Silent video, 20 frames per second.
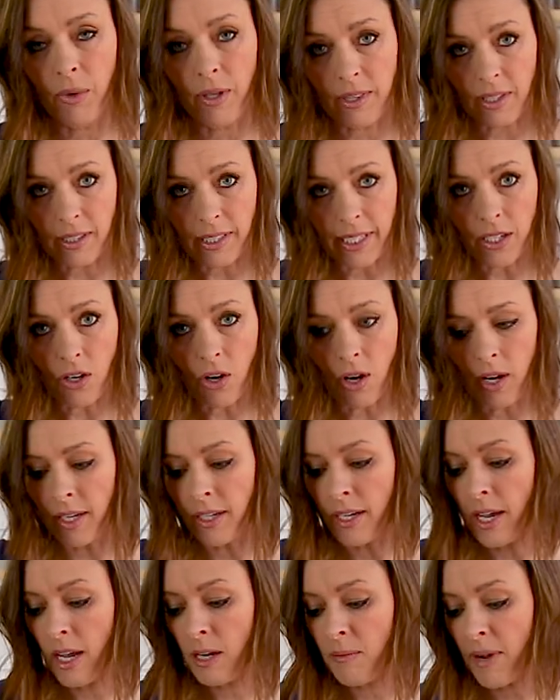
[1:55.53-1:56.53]
put the lid
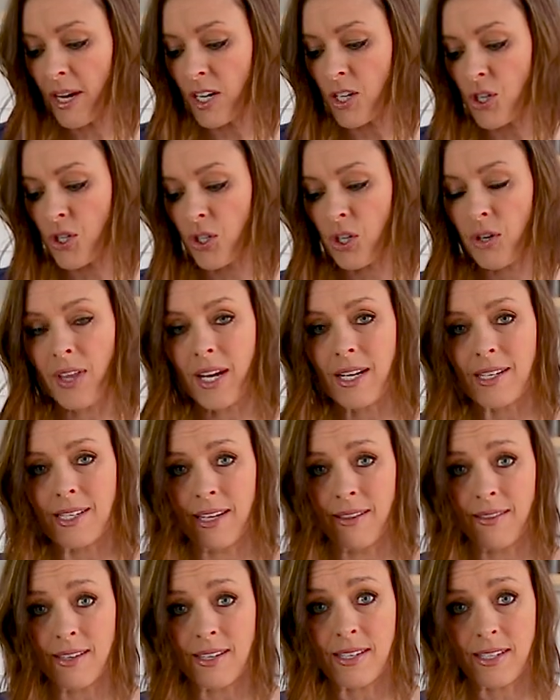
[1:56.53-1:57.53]
on and make sure that it's
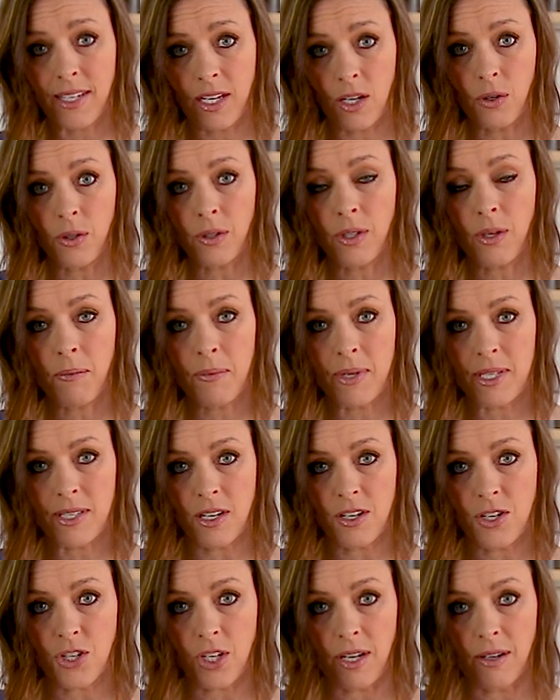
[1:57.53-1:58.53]
in the sealed
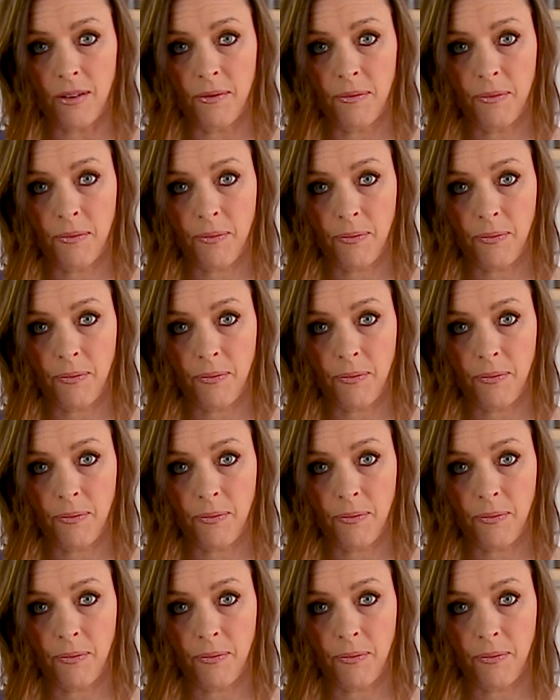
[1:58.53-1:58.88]
position.